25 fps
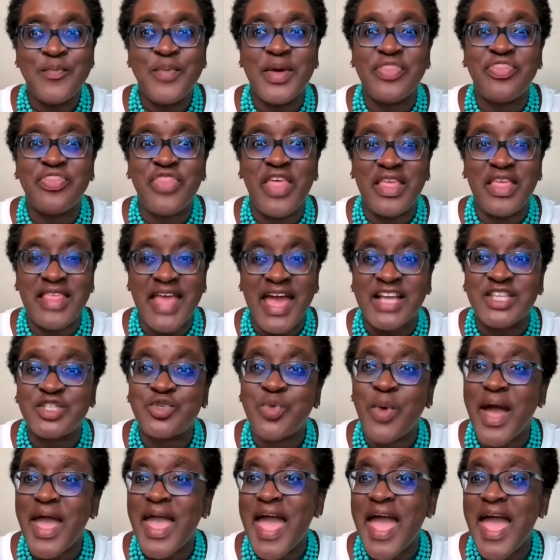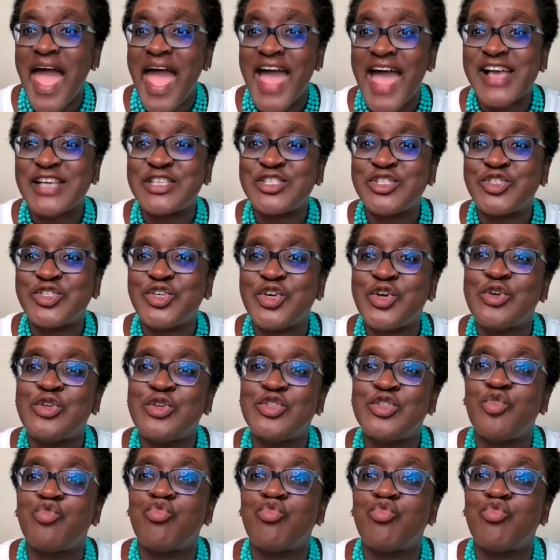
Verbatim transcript: But th- that's why I asked you